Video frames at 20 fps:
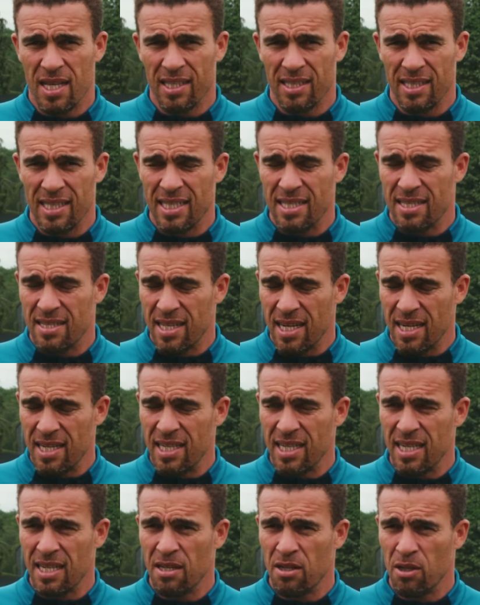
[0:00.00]
that
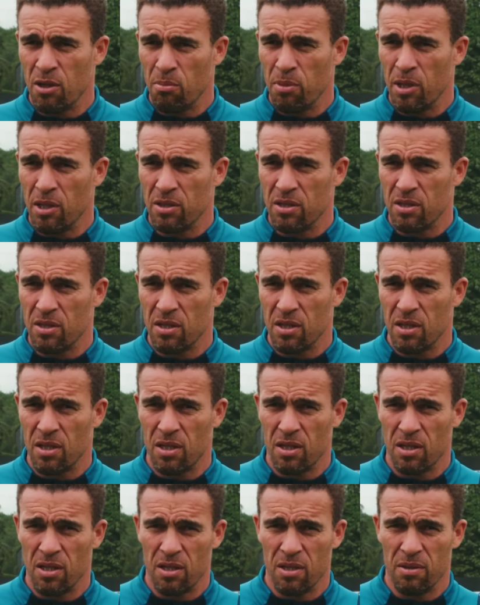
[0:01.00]
understanding about
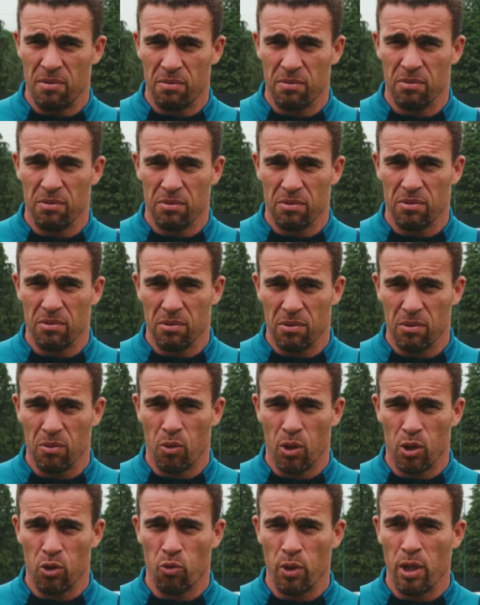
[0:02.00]

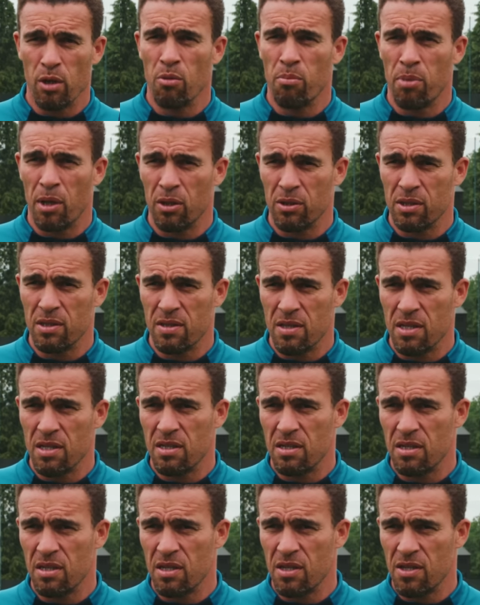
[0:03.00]
what we'll about
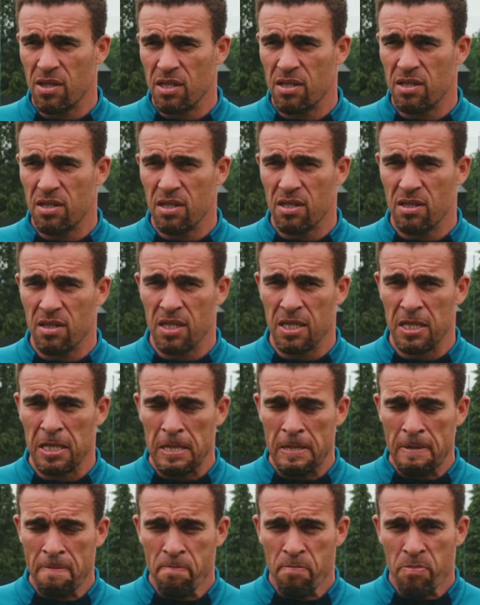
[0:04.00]
this season,
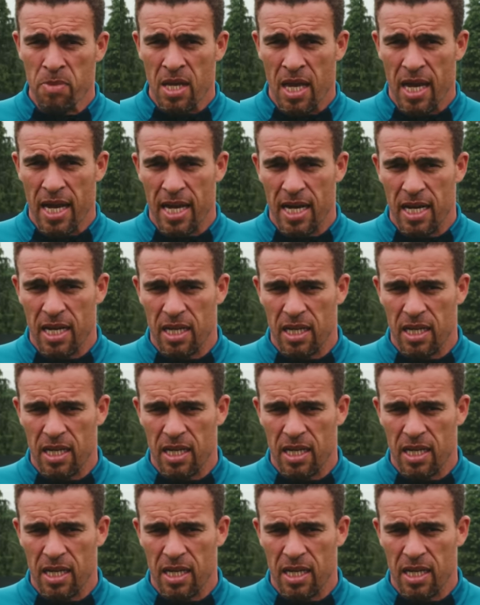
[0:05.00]
and